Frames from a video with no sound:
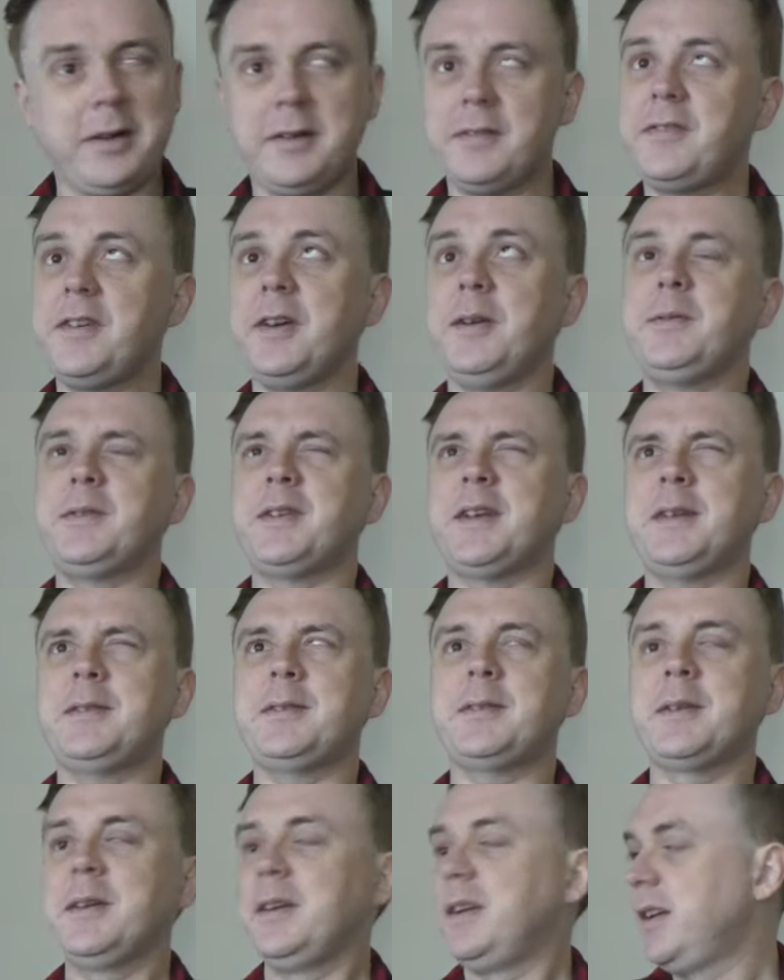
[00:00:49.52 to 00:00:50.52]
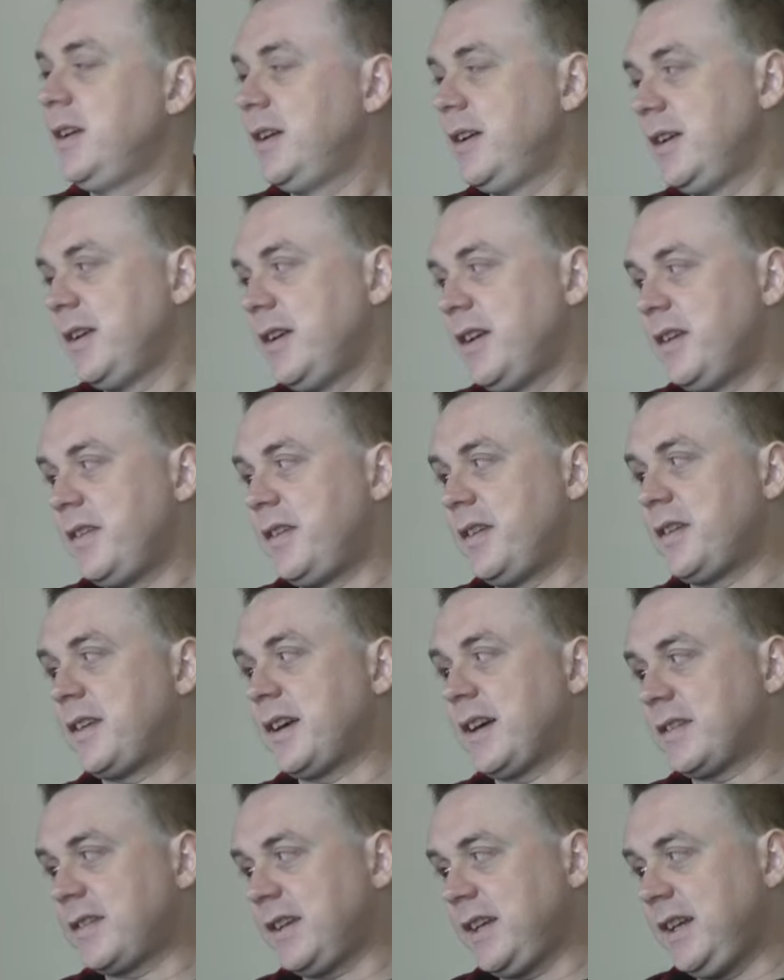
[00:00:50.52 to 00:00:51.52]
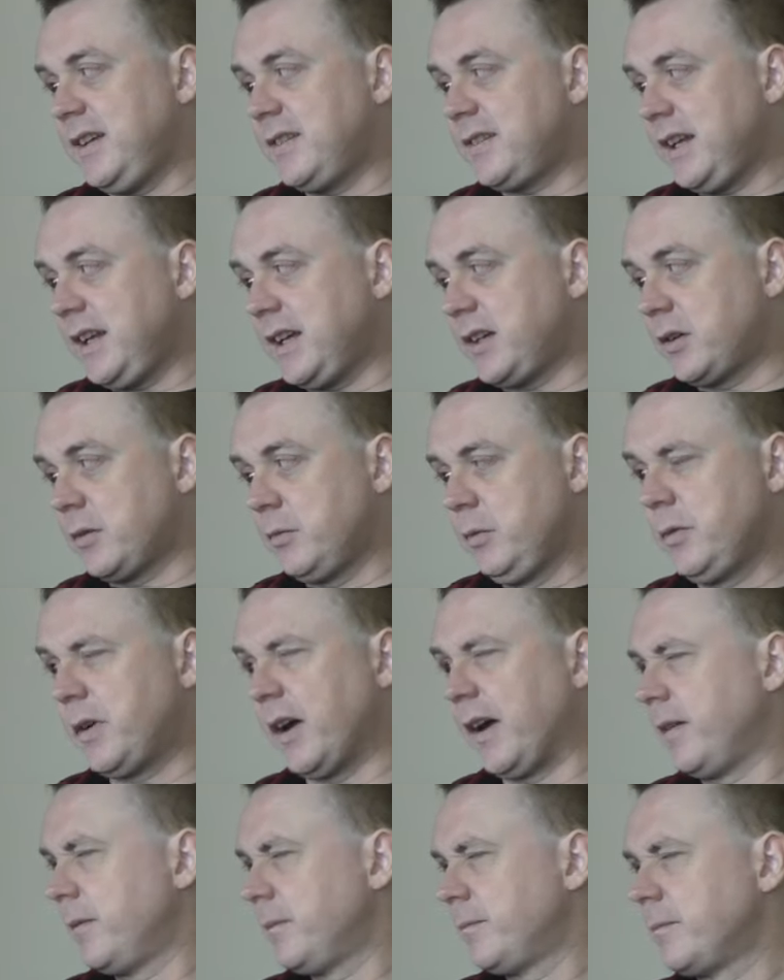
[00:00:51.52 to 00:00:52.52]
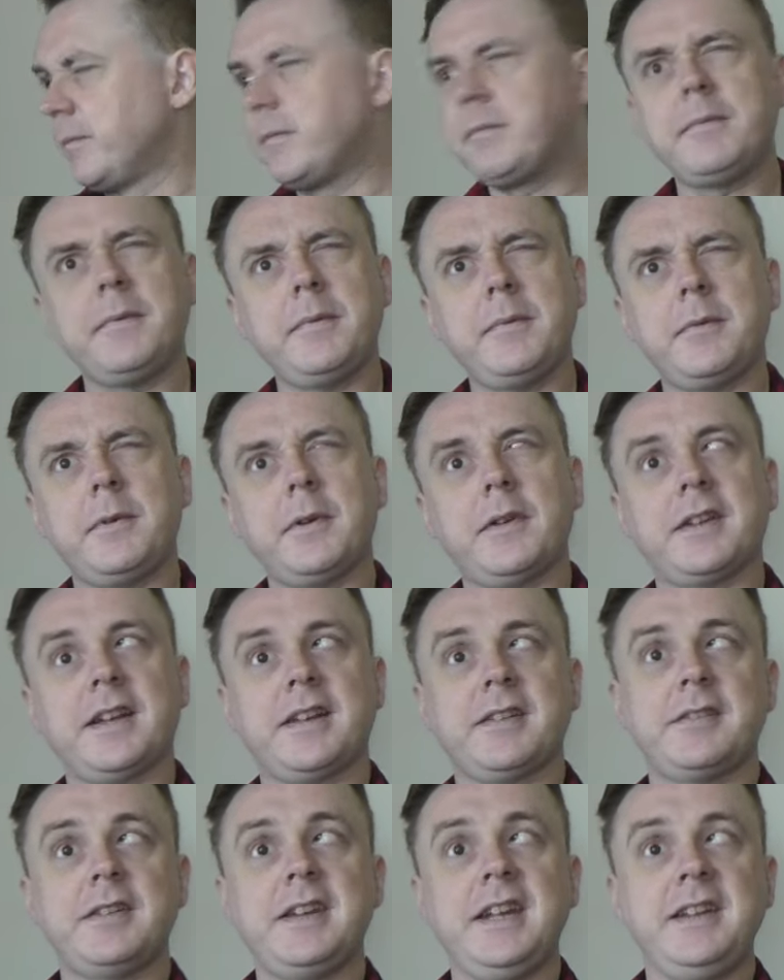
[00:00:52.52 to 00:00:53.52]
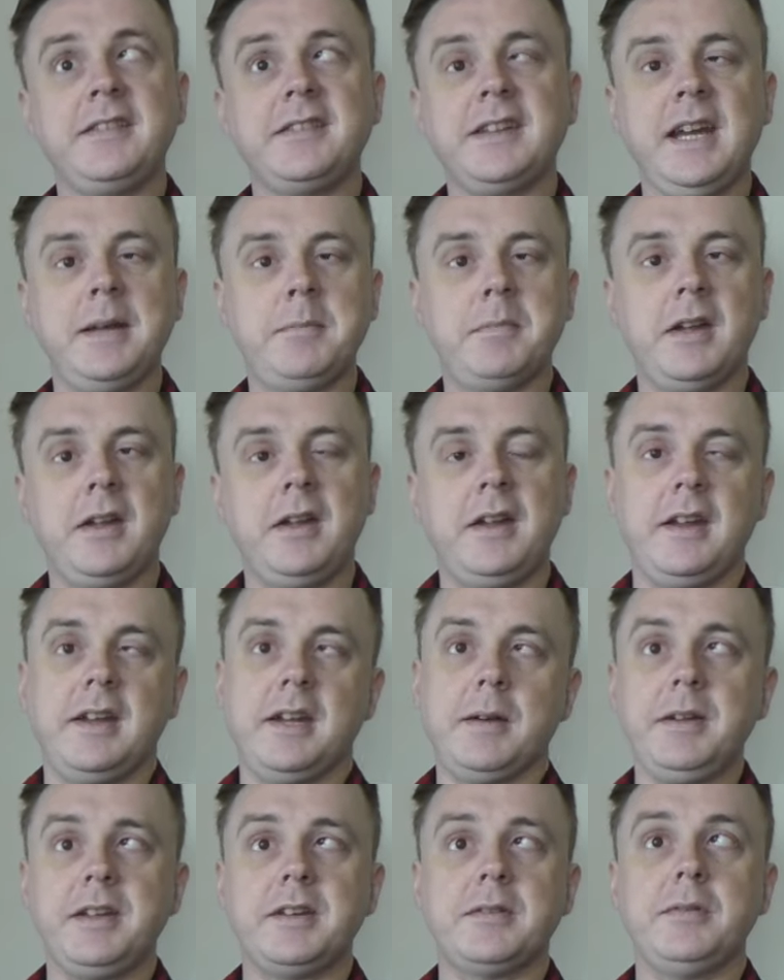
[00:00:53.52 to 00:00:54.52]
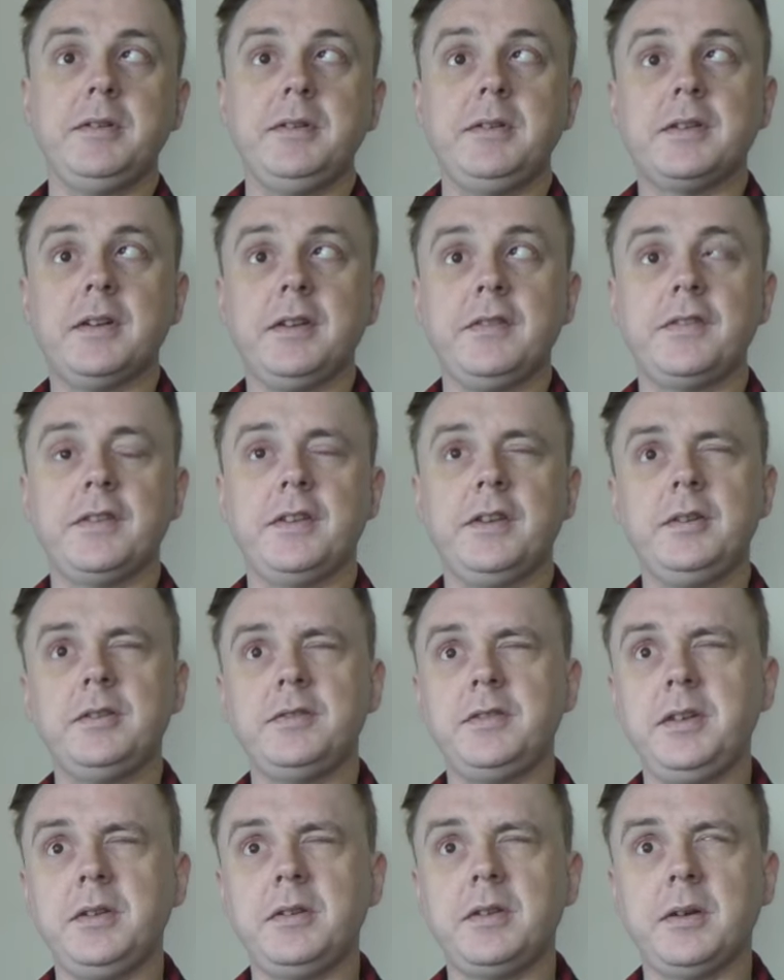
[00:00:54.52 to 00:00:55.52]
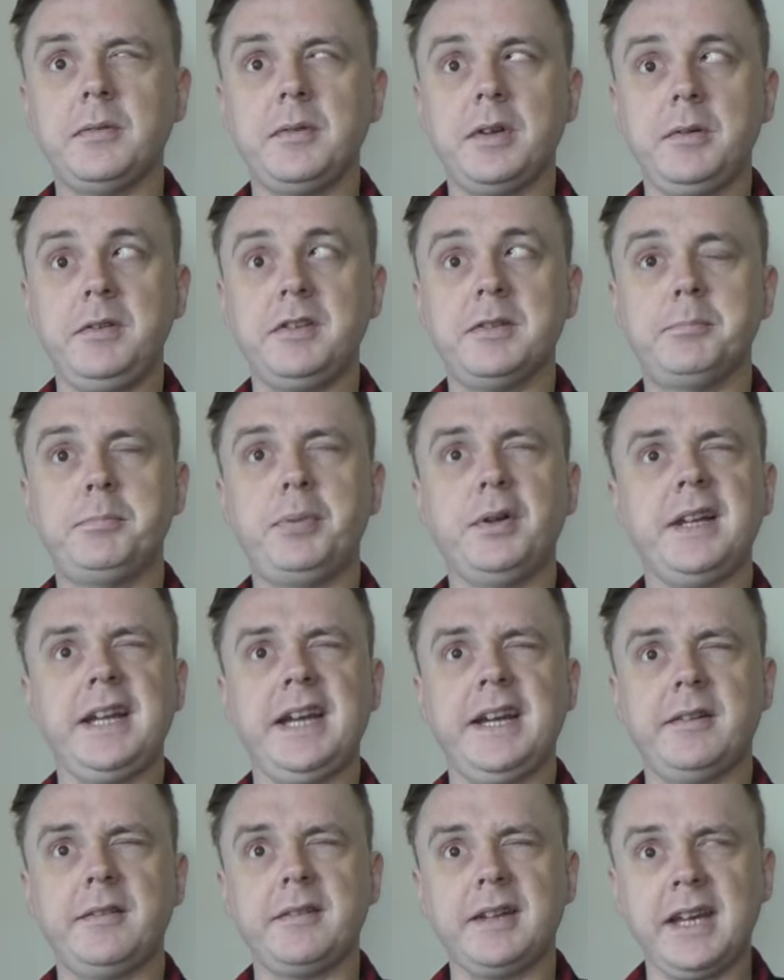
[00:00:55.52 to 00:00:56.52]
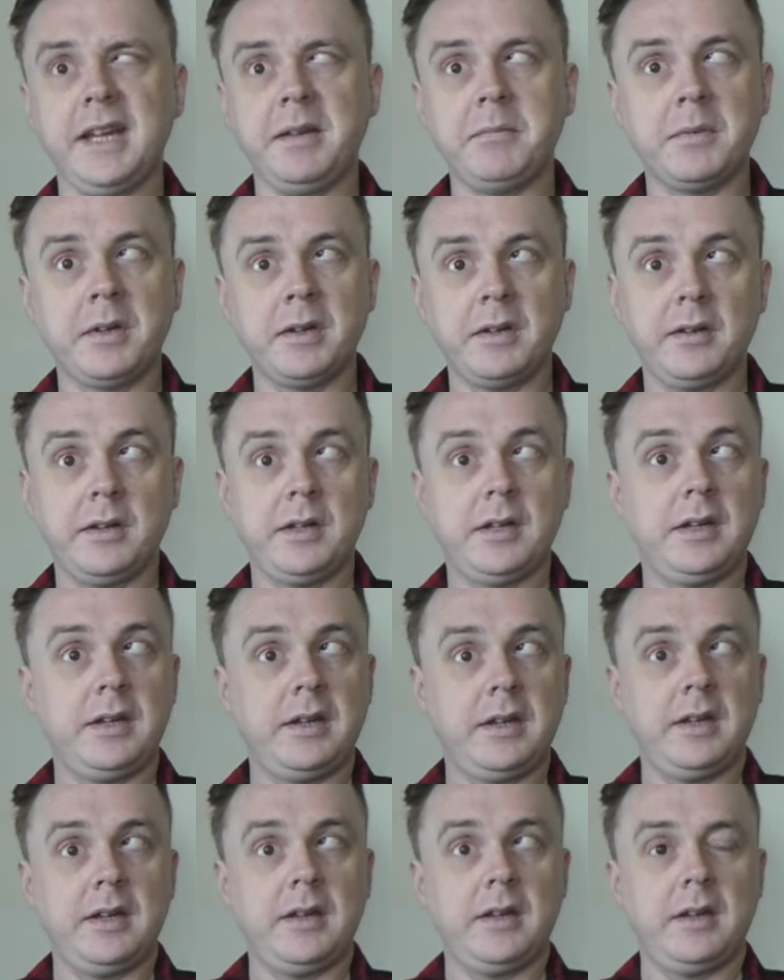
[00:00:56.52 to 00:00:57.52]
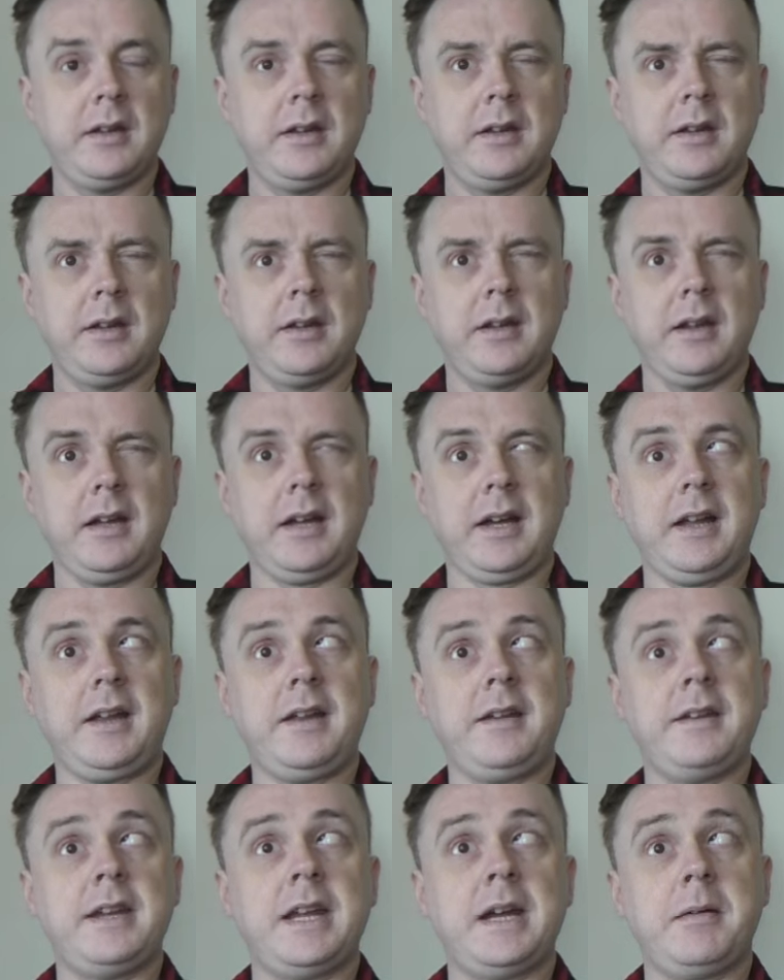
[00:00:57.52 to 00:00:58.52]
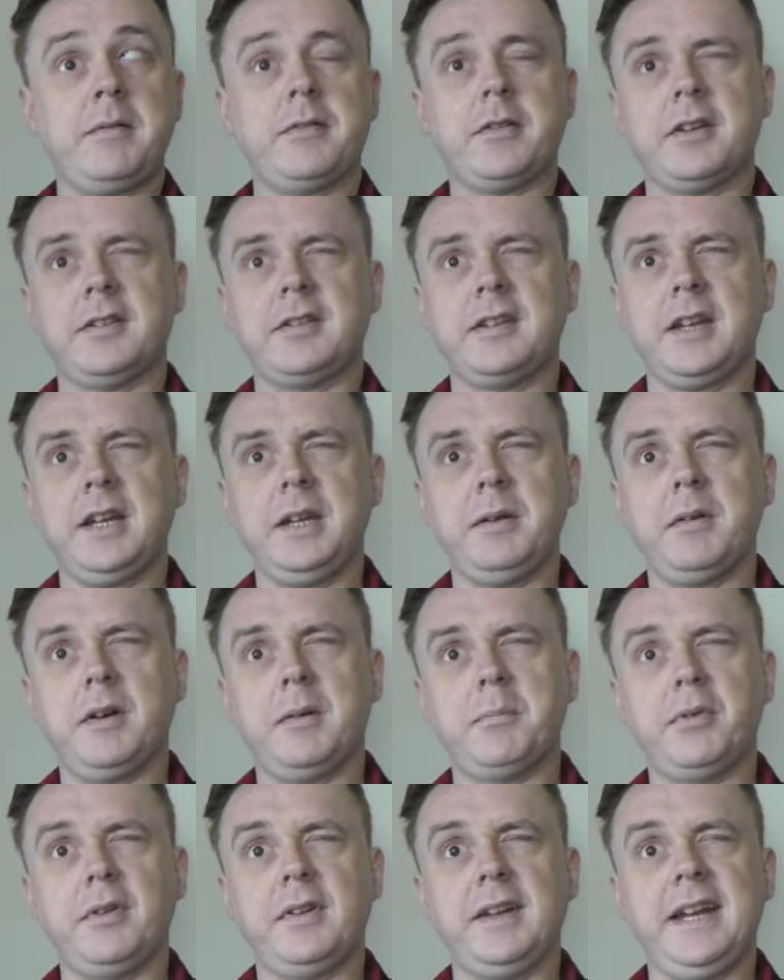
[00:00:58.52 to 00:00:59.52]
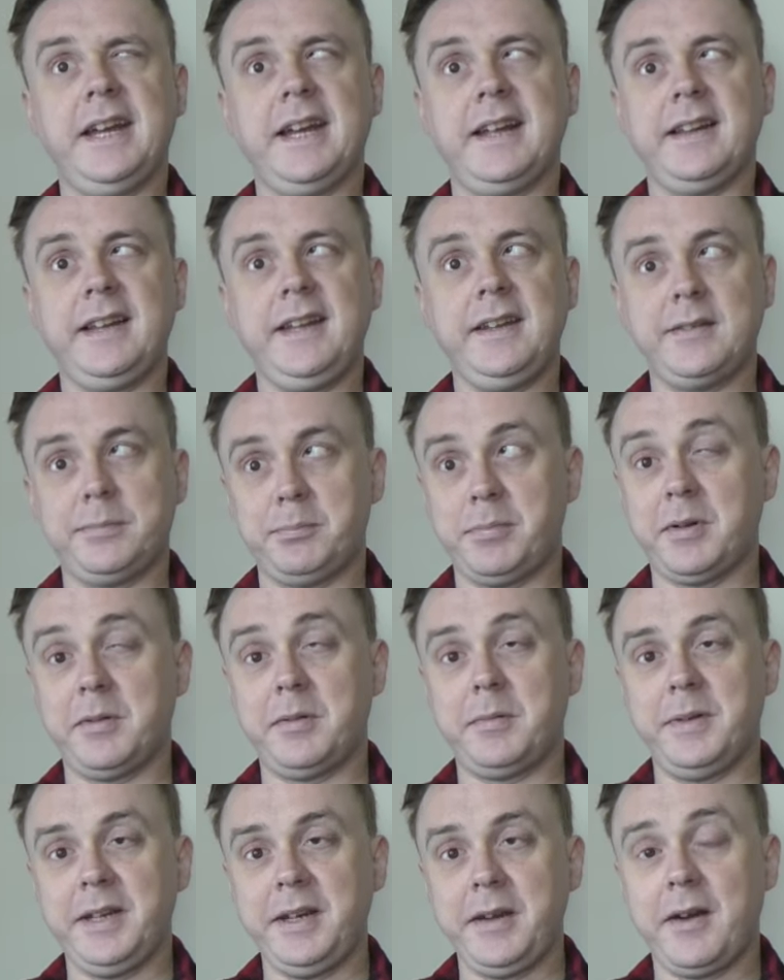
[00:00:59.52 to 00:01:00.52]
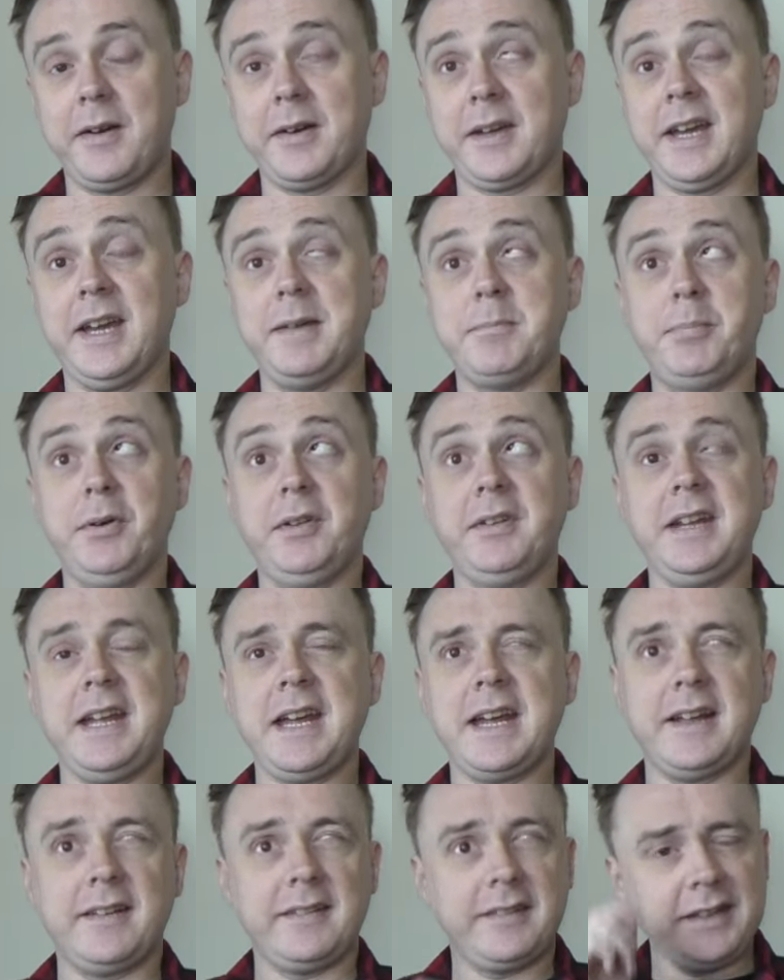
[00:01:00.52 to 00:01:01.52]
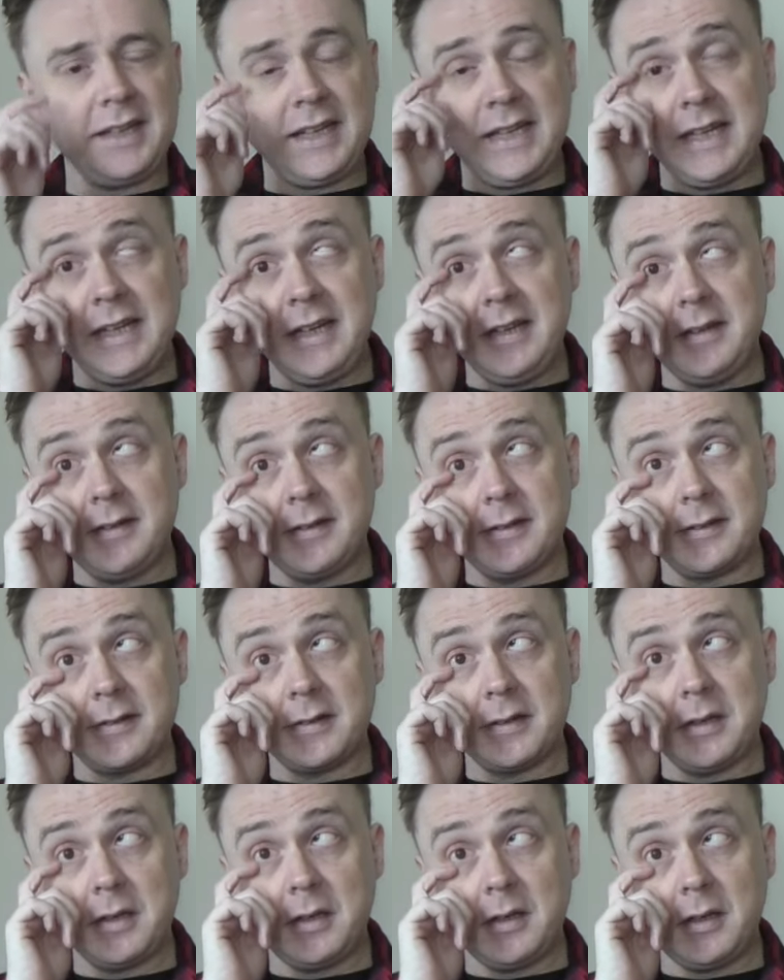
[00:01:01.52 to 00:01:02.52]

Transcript: will have noticed that that is Ikaruga, because that's today's game. Now, Ikaruga, for those of you who don't know, is a bullet hell game. And now I've got to tell you what bullet hell is, probably. Okay, bullet hell is.